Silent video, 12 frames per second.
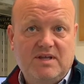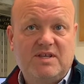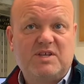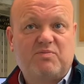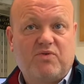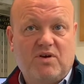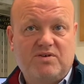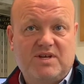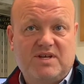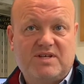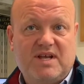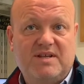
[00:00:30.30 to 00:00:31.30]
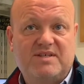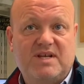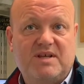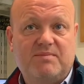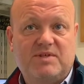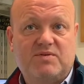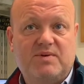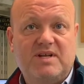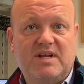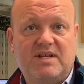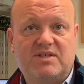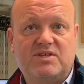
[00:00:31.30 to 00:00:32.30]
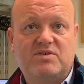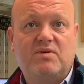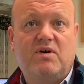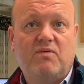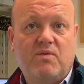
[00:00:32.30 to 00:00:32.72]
This process can take between 8 to 12